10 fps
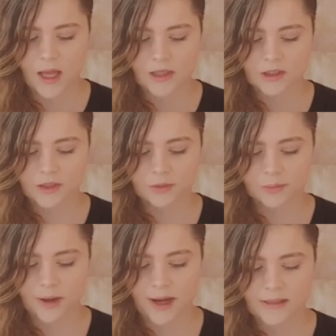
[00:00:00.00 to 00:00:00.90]
She
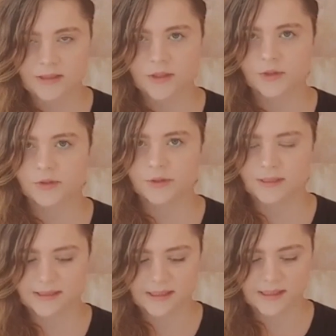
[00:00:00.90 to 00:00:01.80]
reminds her
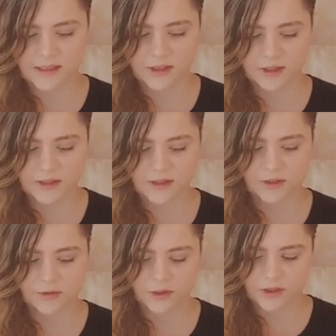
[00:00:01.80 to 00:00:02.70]
sisters
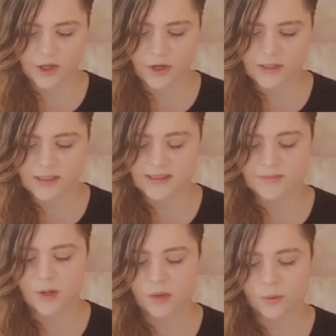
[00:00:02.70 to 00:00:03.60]
to rejoice in
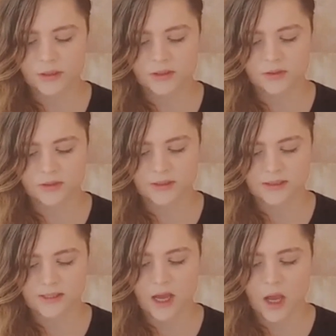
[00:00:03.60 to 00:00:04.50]
small victories,